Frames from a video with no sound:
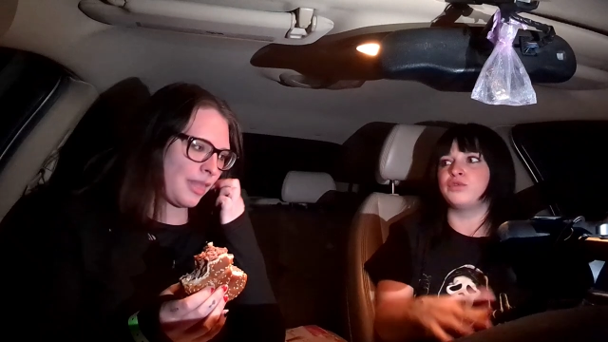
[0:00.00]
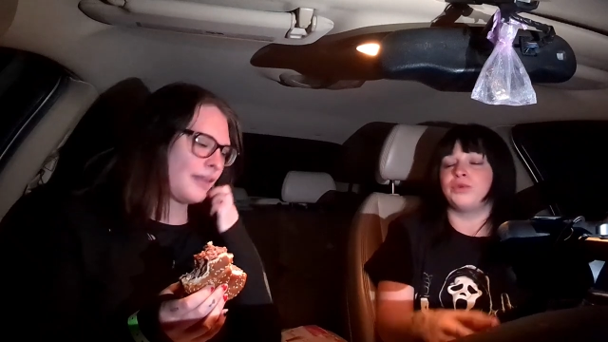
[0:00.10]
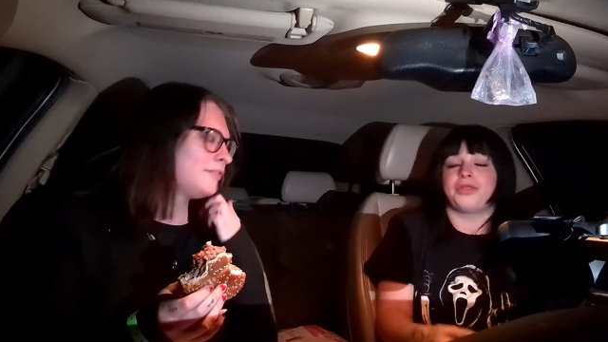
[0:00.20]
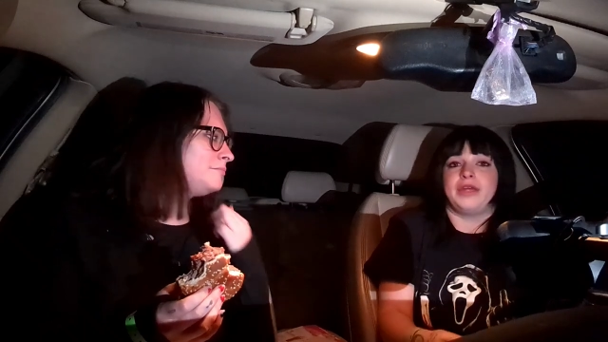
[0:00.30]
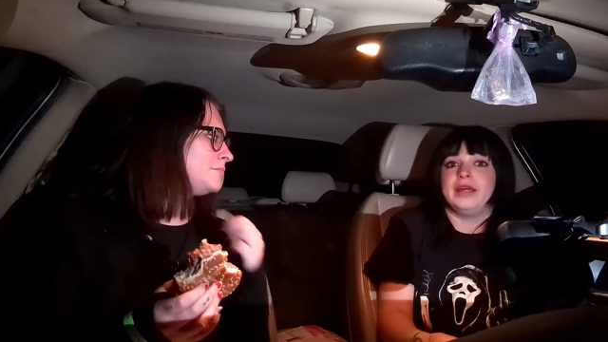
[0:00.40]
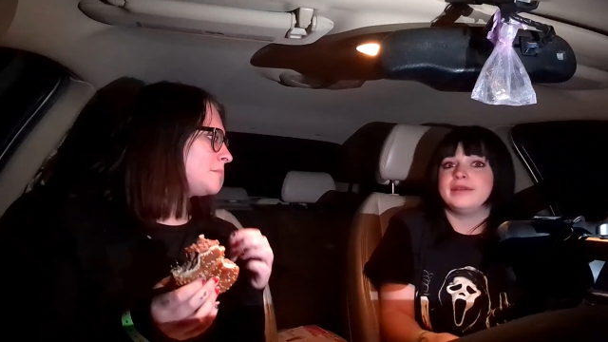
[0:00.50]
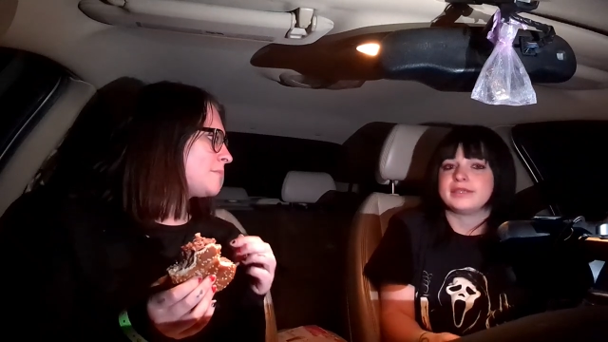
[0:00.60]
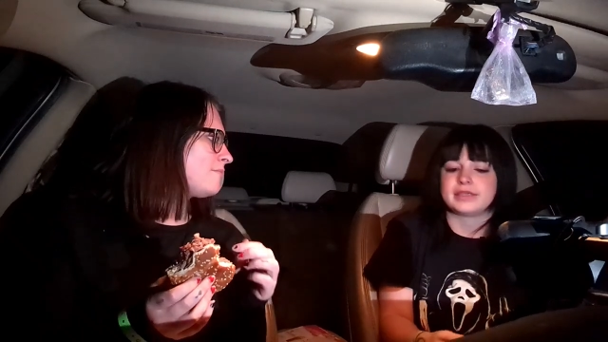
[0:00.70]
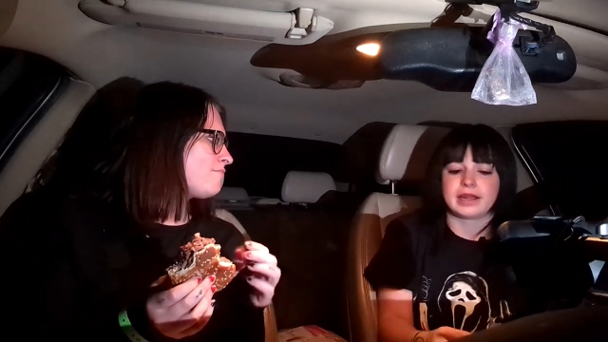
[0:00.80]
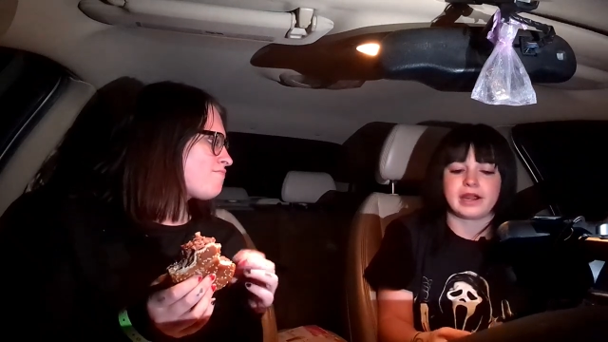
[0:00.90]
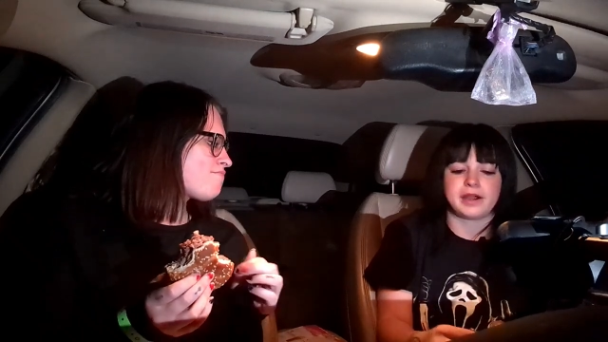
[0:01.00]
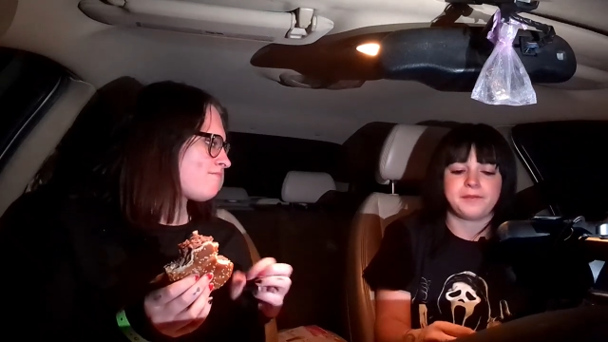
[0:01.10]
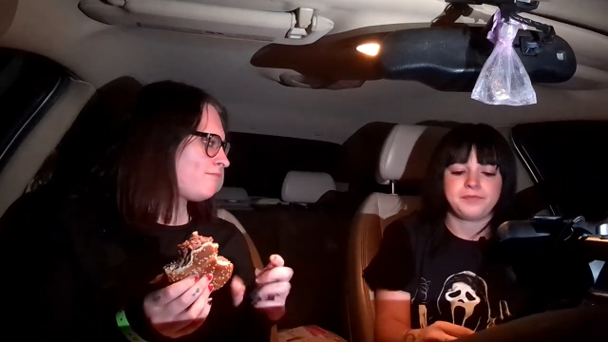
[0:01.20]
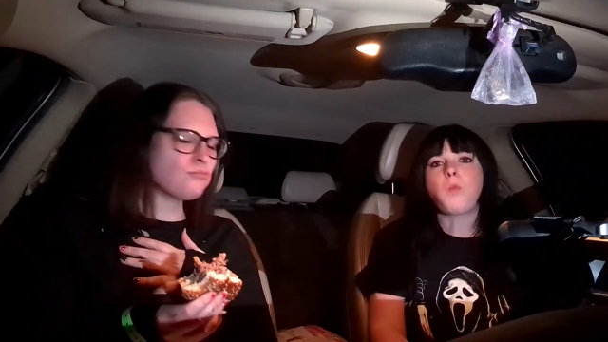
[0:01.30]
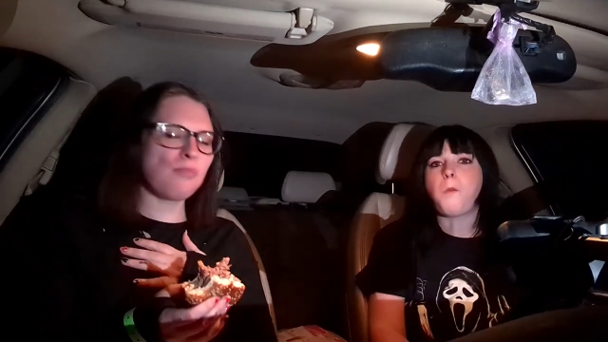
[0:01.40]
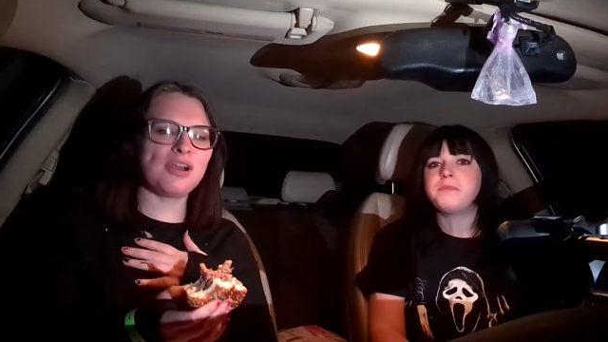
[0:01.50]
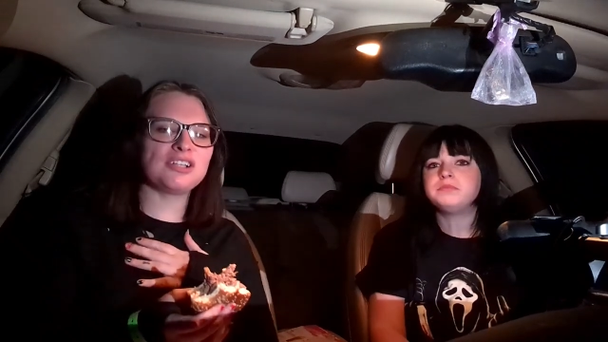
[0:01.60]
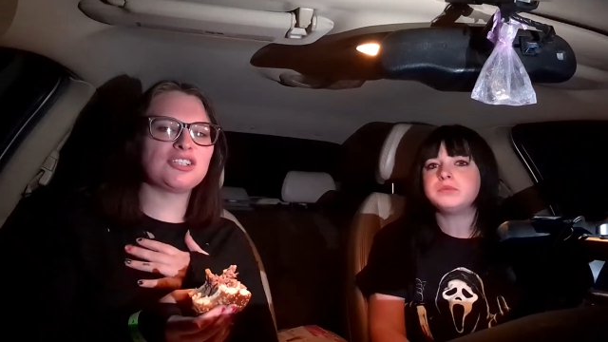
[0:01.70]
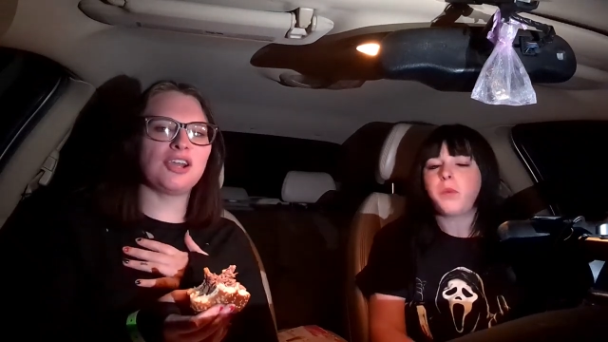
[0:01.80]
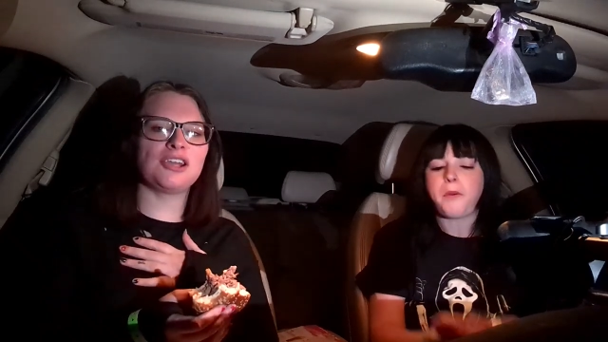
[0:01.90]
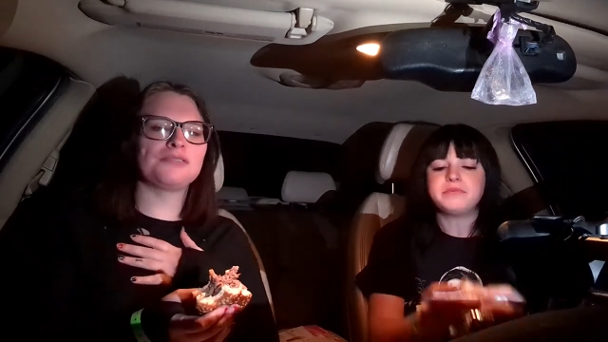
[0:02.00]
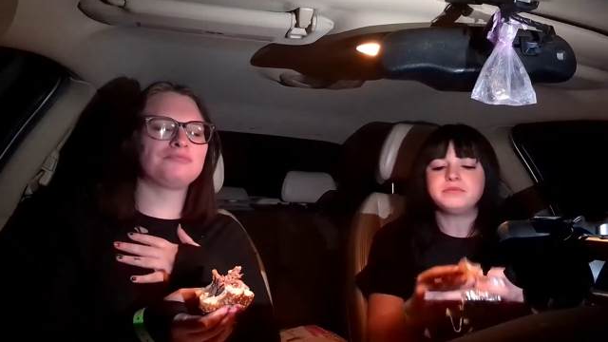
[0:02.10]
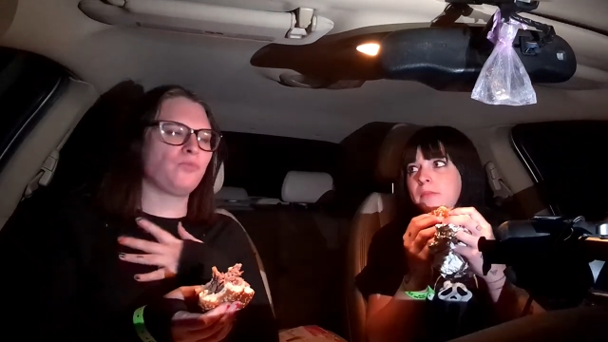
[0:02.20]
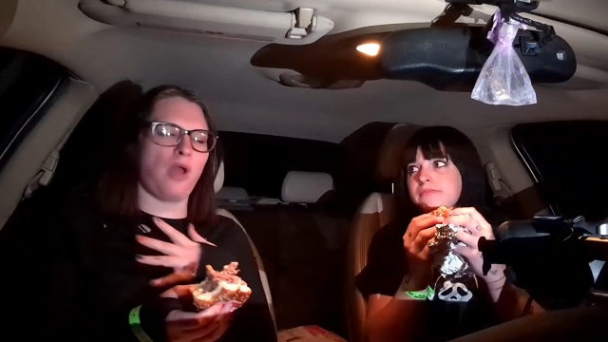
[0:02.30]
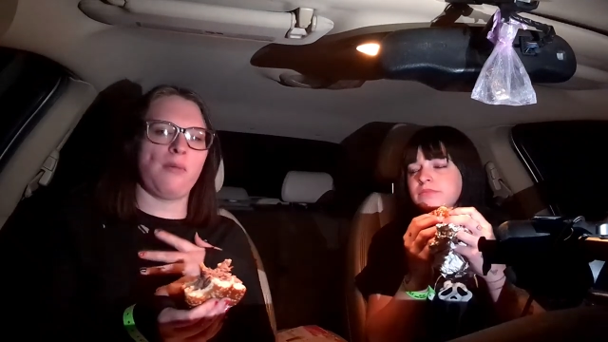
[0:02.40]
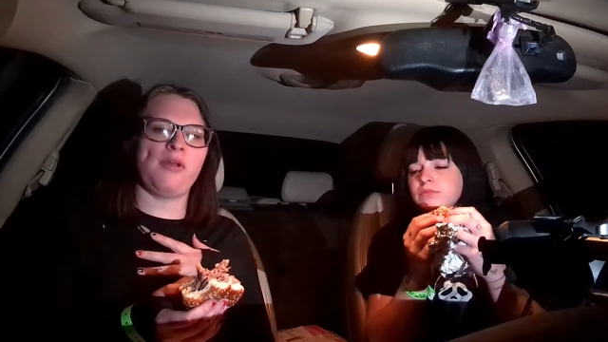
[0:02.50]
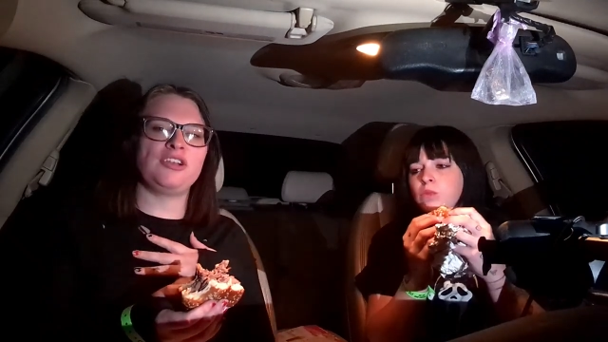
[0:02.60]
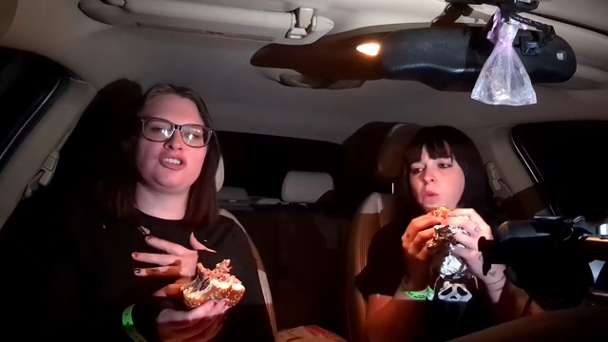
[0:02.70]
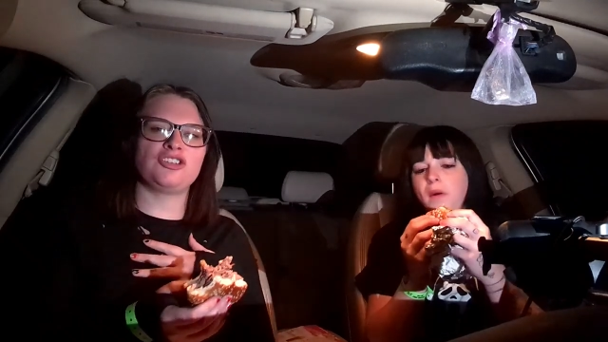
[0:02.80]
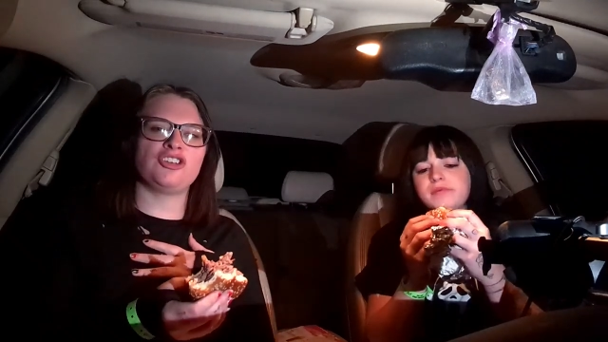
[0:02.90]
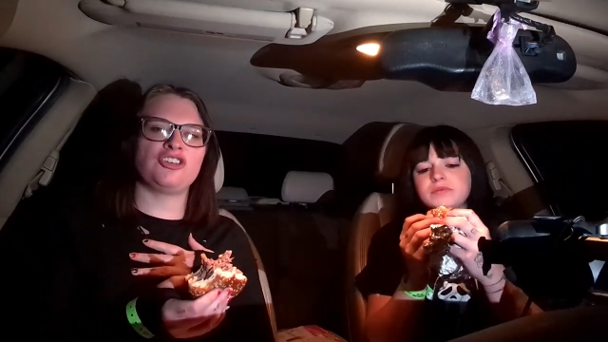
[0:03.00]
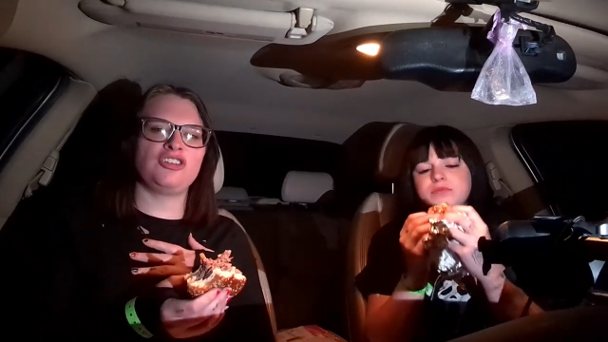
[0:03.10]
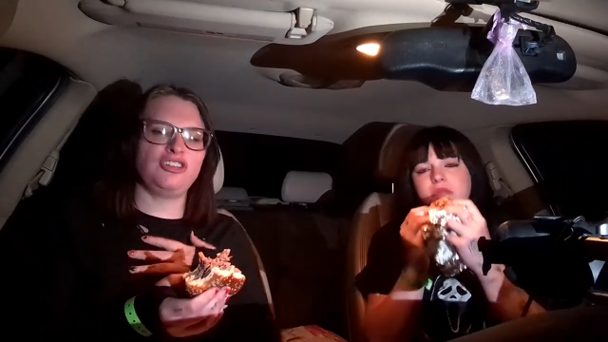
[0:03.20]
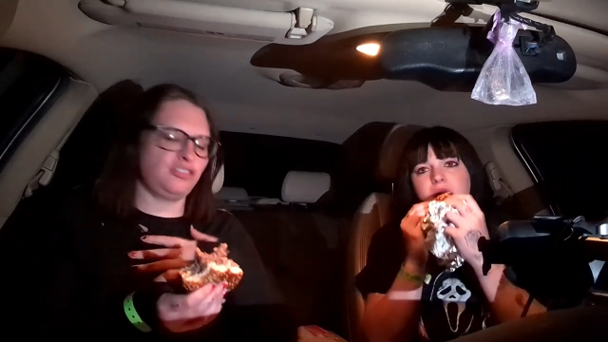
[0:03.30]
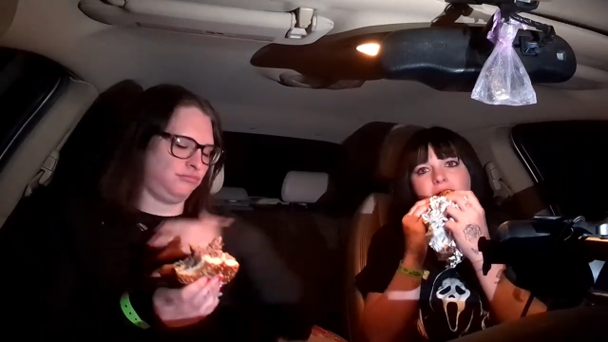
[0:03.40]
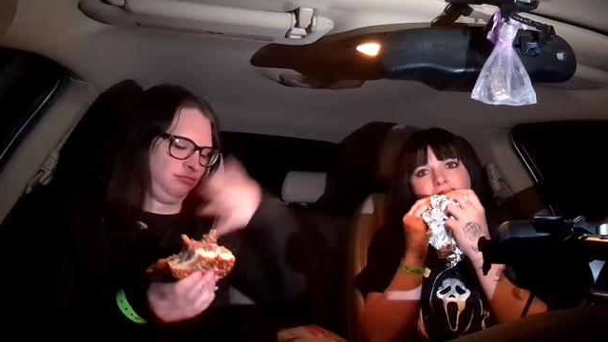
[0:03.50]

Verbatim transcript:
Speaker 1: of cool things there. But it's like, all my insecurities.